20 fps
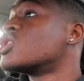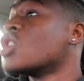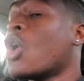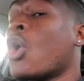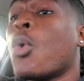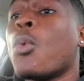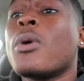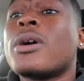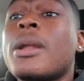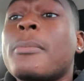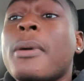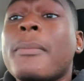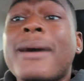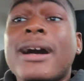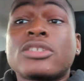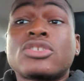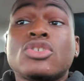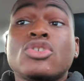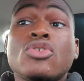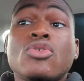So what I'm
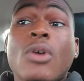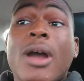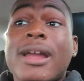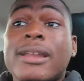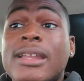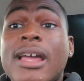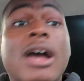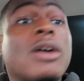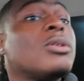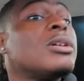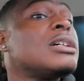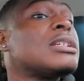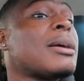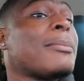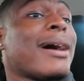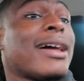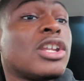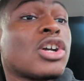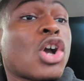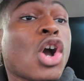about to do right now is
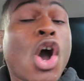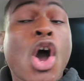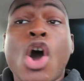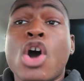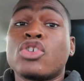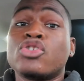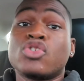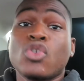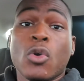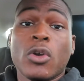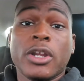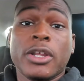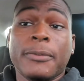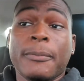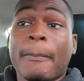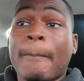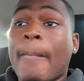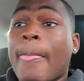I'm about to call Jordan.